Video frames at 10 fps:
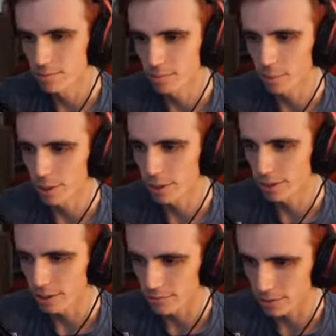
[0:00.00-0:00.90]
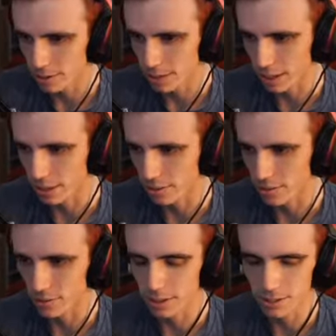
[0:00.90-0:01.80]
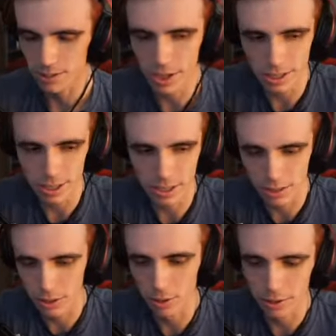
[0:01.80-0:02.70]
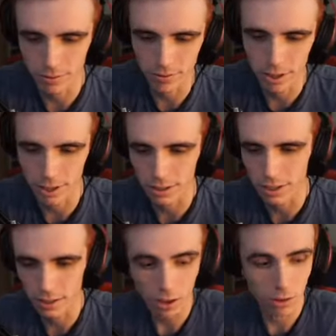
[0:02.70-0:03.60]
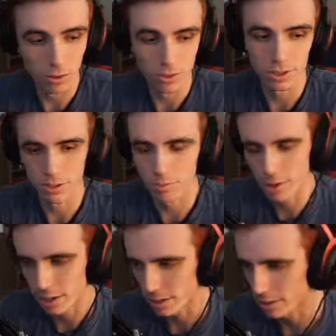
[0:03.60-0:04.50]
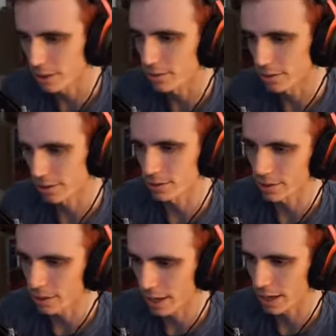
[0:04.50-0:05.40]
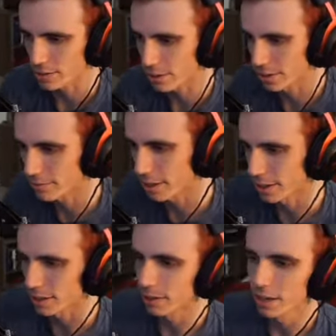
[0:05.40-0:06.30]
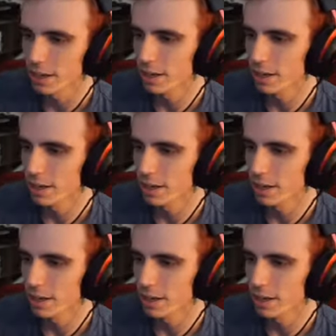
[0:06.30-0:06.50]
before he goes in for the second surgery, because they're not just going to go in and find that, oh, there's another break, you know, they're going to x-ray and find out.